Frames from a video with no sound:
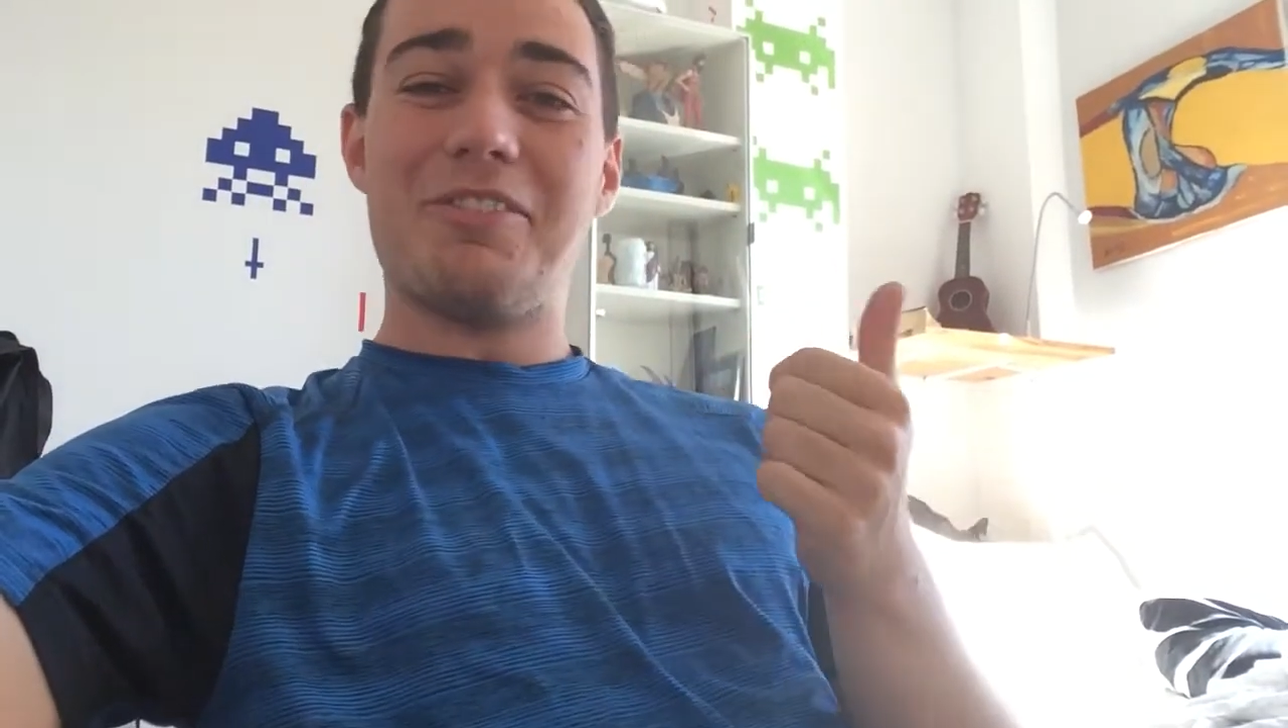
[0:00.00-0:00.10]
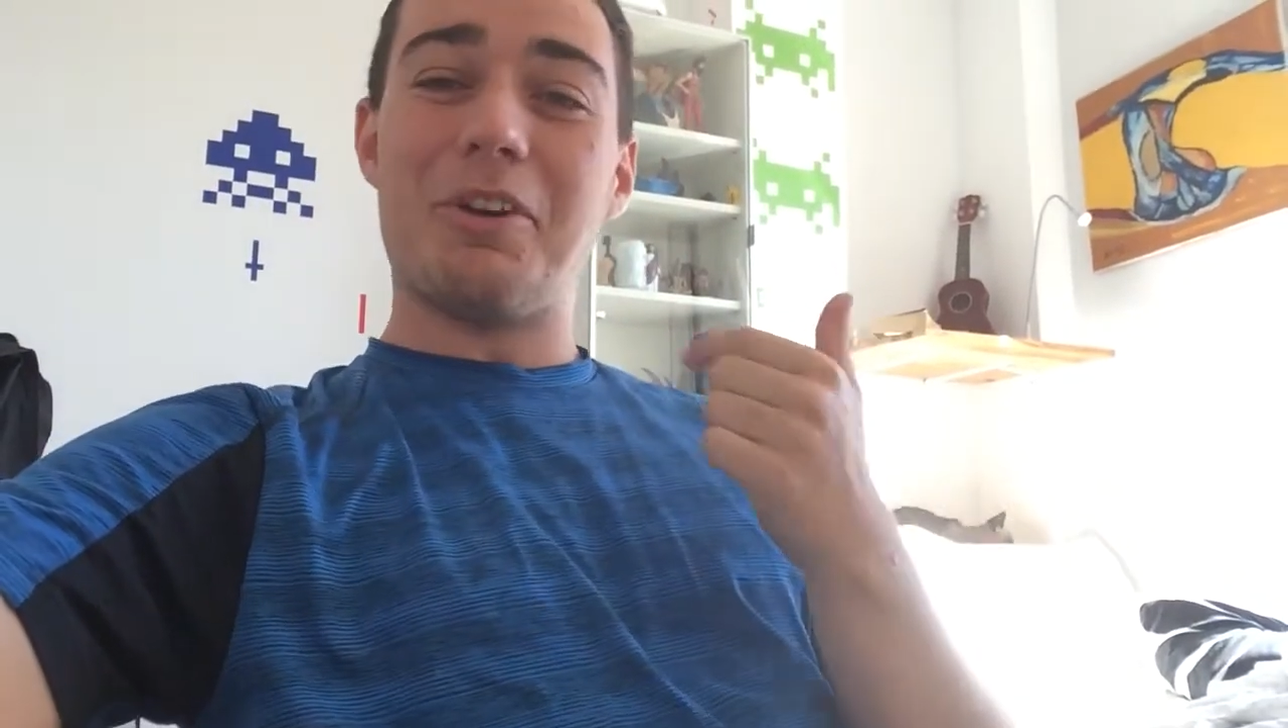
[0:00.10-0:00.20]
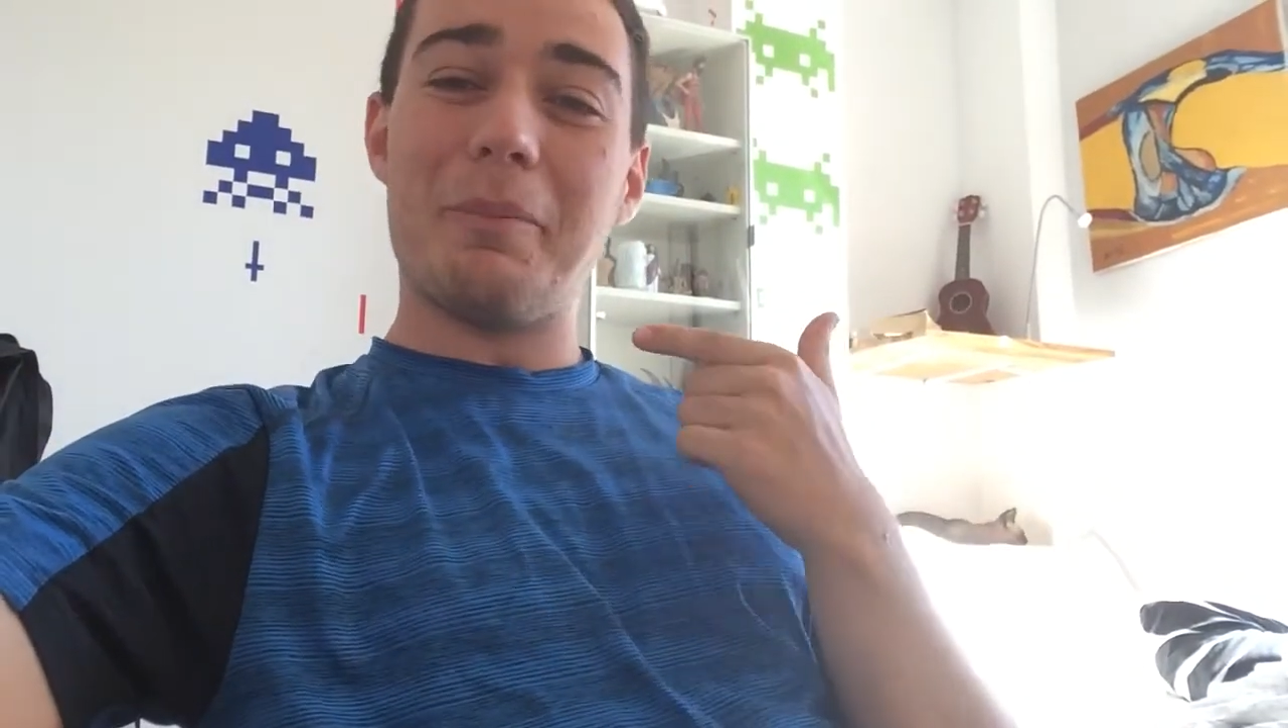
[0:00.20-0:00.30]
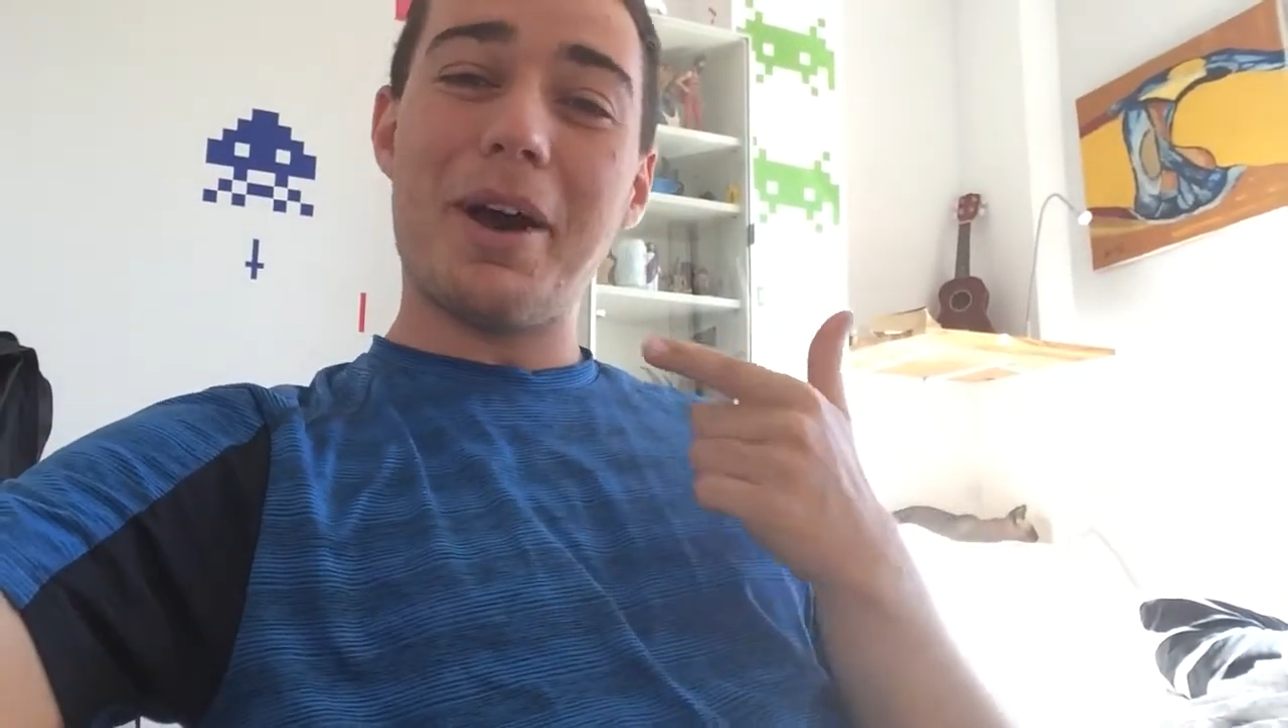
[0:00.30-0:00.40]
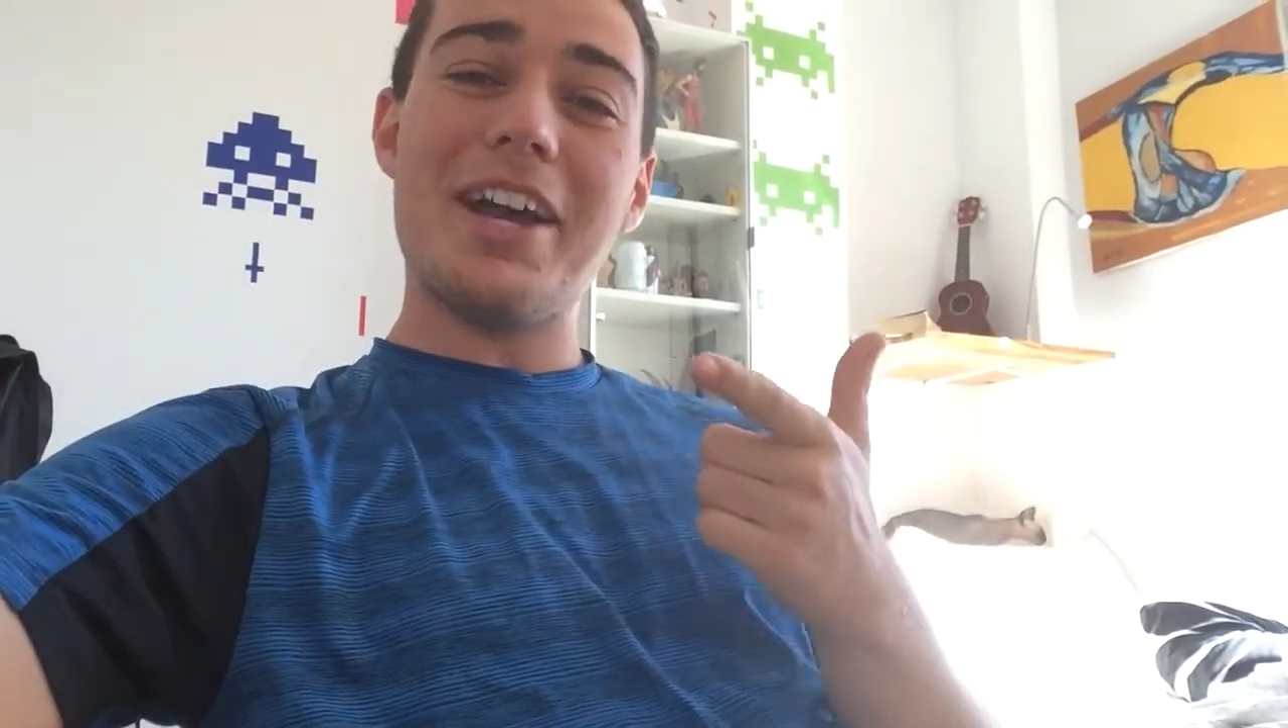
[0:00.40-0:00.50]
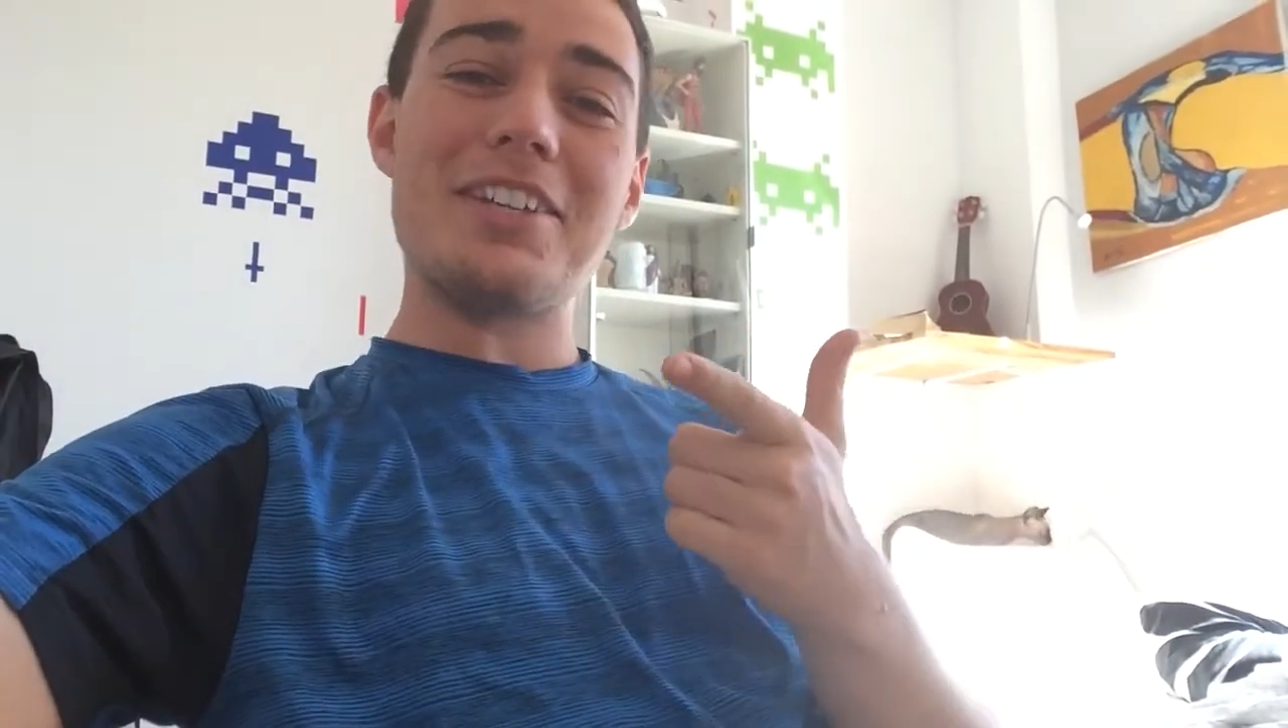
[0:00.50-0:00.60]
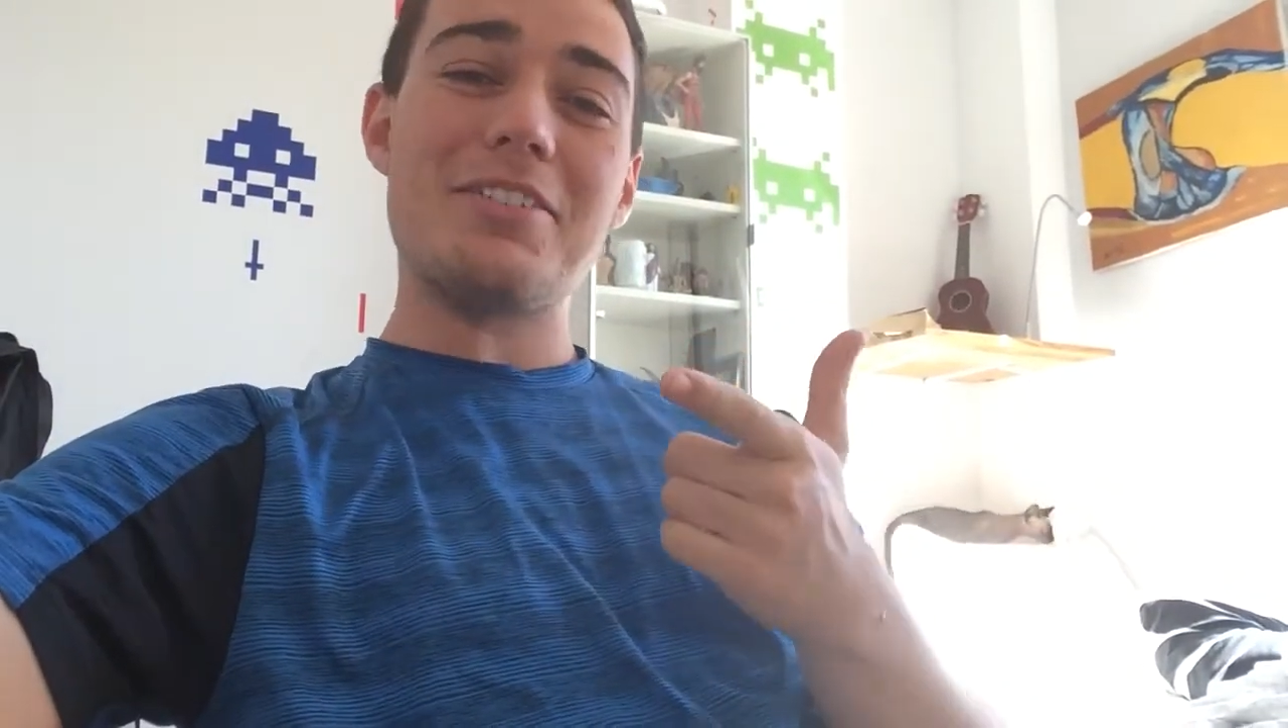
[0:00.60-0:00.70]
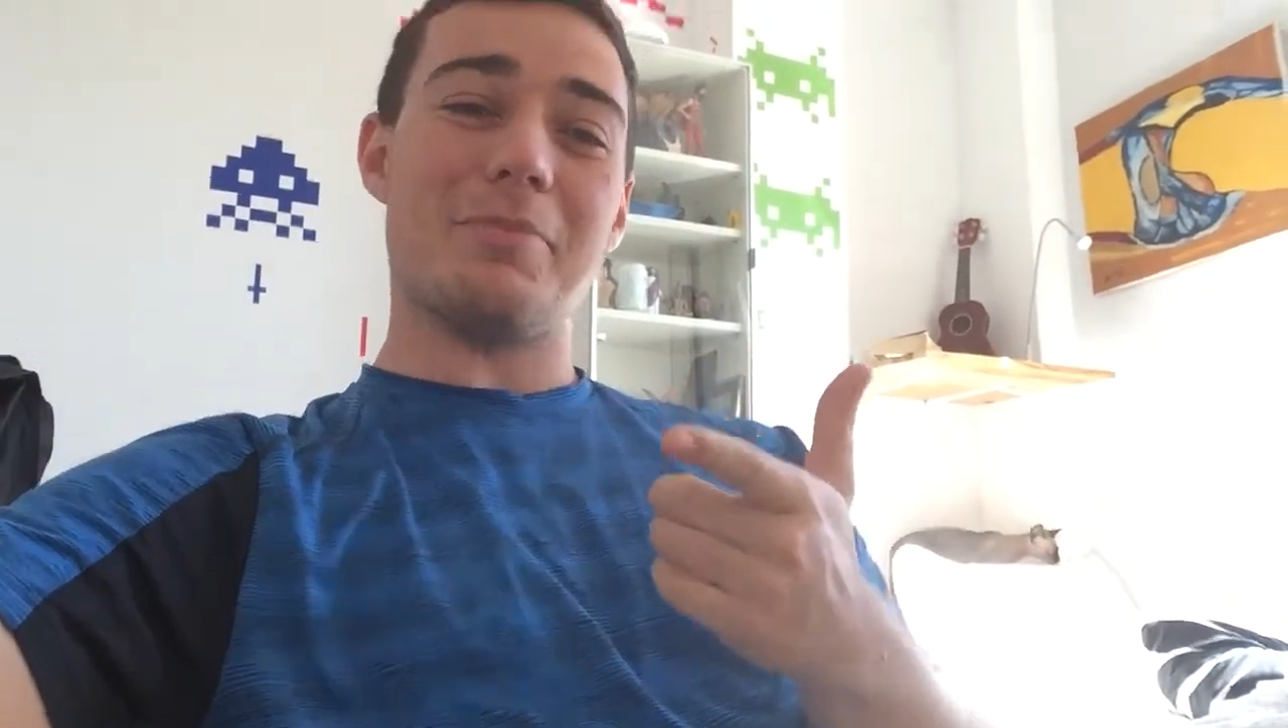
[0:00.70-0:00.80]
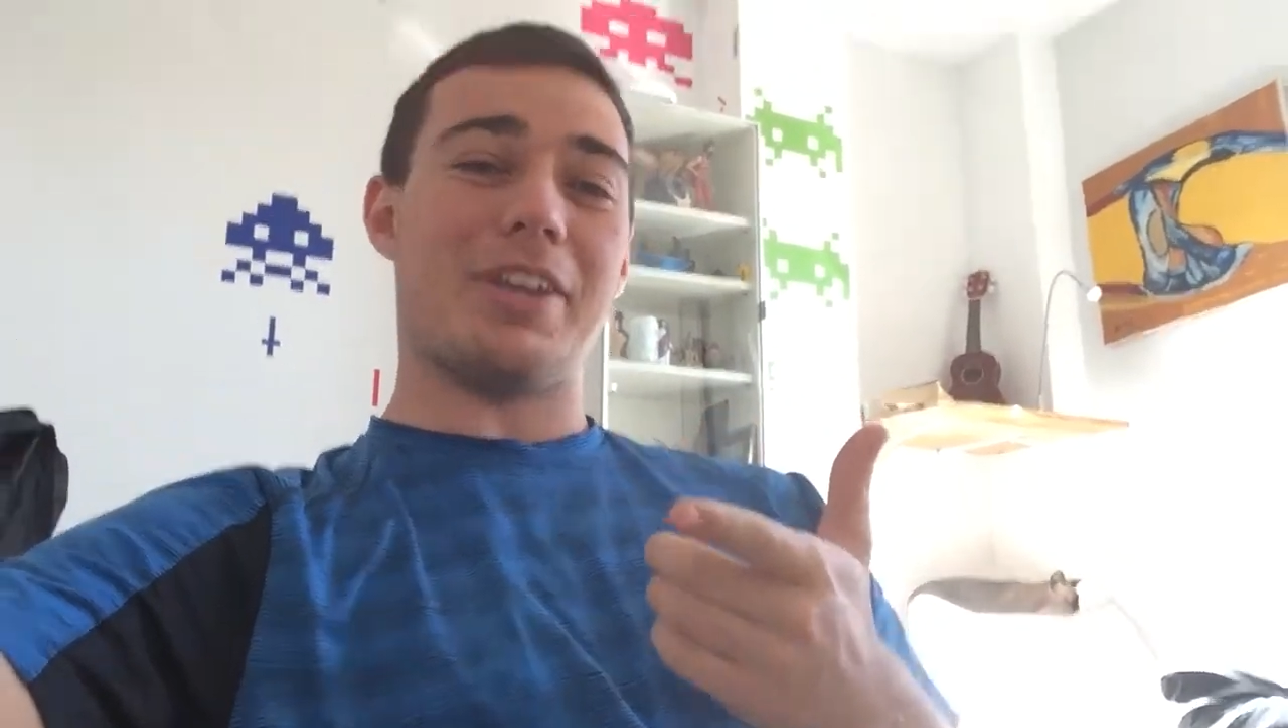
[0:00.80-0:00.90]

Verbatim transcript: reminded